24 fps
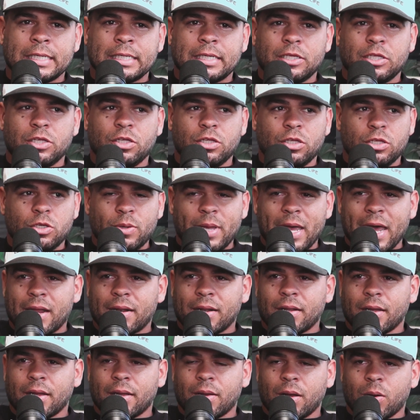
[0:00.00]
You
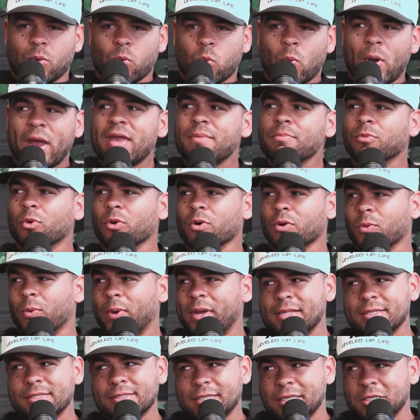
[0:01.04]
had way more
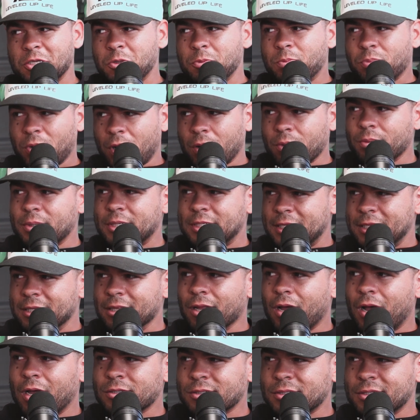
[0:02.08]
wins than you probably did
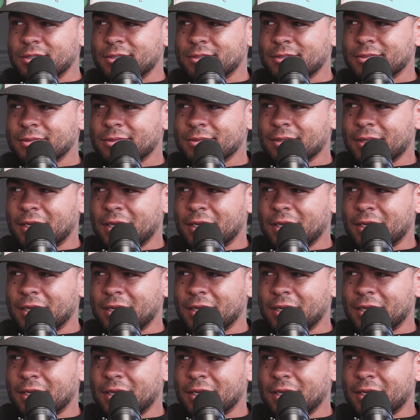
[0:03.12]
losses.